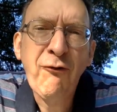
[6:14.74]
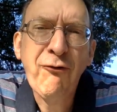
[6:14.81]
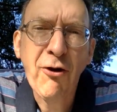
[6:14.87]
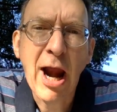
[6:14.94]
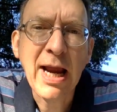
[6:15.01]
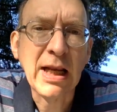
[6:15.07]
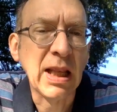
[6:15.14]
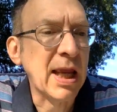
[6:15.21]

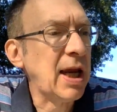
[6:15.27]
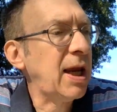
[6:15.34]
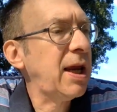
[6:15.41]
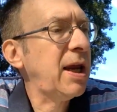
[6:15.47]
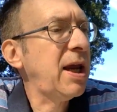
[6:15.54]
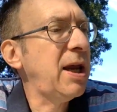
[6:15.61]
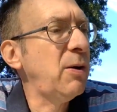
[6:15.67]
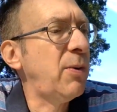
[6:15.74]
"Frankly,"
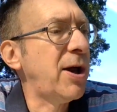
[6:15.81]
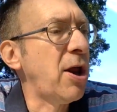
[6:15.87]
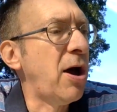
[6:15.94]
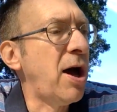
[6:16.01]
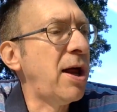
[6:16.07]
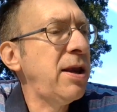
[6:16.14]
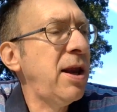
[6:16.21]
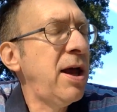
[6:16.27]
he went
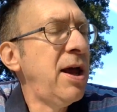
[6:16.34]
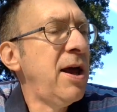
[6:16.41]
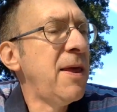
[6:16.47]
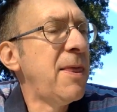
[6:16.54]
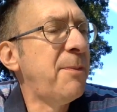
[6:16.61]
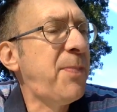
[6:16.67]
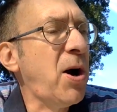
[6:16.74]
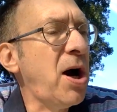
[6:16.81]
on,
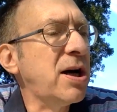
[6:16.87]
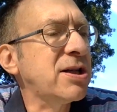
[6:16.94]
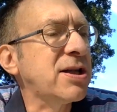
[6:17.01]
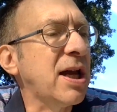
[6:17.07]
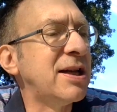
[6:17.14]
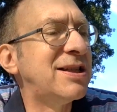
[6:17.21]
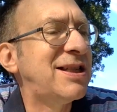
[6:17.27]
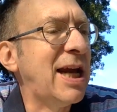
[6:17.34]
"the park's
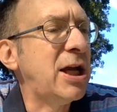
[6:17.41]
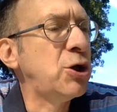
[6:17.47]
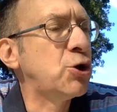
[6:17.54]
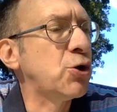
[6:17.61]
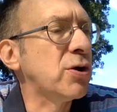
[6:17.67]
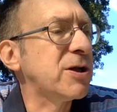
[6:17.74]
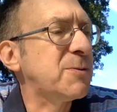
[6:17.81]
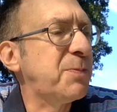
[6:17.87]
a
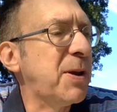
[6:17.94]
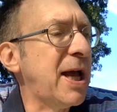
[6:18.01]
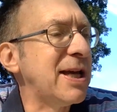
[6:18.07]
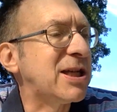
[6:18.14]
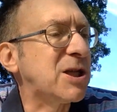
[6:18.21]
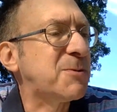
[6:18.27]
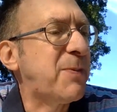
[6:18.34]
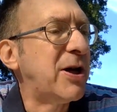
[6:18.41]
dangerous
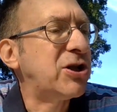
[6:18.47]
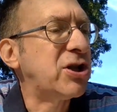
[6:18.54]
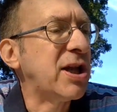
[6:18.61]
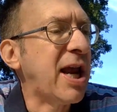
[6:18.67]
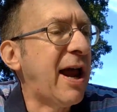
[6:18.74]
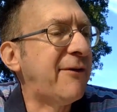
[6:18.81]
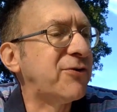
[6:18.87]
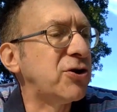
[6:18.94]
place,
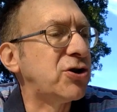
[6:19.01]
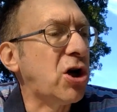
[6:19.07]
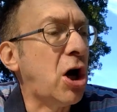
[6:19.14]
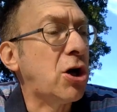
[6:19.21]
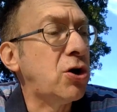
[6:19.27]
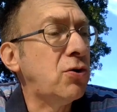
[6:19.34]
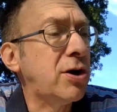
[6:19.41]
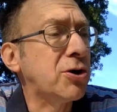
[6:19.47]
especially after
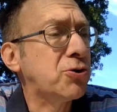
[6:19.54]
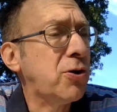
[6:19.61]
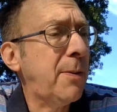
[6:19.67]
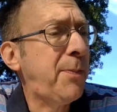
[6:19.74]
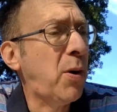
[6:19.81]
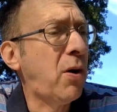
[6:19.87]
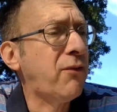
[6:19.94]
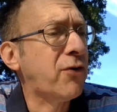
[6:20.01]
dark. You could
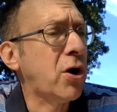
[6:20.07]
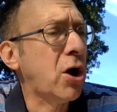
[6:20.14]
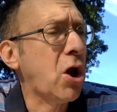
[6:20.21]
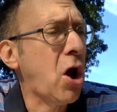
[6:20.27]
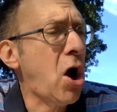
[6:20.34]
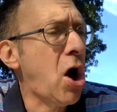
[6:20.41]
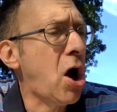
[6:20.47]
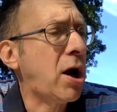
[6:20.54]
trip over a
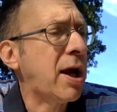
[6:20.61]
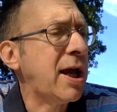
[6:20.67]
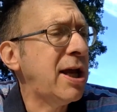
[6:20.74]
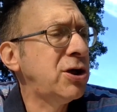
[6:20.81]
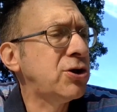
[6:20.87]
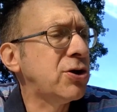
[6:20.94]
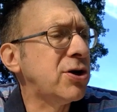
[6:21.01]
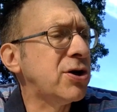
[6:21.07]
log,
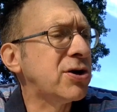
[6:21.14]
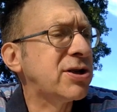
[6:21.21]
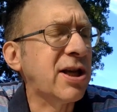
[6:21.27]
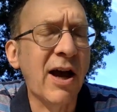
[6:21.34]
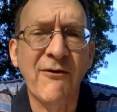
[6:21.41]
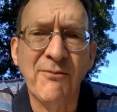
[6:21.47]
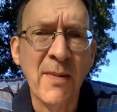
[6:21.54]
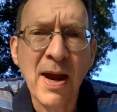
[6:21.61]
injure
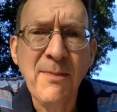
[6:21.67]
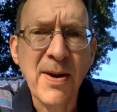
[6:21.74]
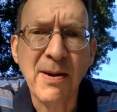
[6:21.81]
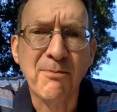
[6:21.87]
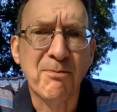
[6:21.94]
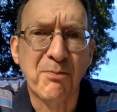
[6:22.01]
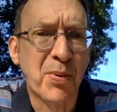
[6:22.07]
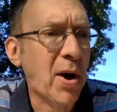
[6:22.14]
yourself, maybe
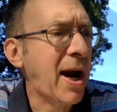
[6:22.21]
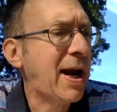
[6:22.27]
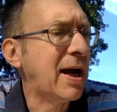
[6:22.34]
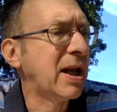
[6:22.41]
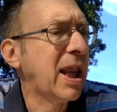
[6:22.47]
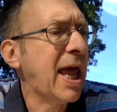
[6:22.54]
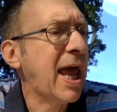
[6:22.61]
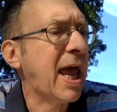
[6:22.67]
break
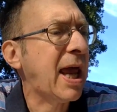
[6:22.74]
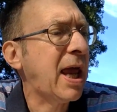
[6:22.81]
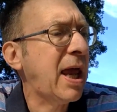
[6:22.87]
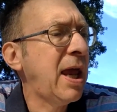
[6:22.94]
a leg.